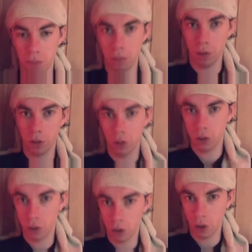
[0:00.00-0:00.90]

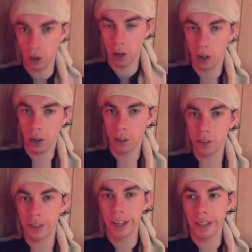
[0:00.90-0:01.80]
But
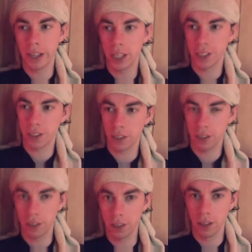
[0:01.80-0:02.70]
other than that,
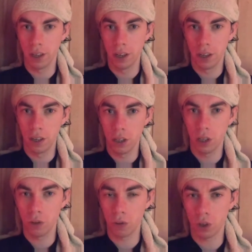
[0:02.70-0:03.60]

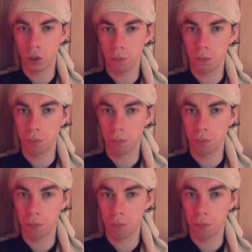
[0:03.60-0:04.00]
it works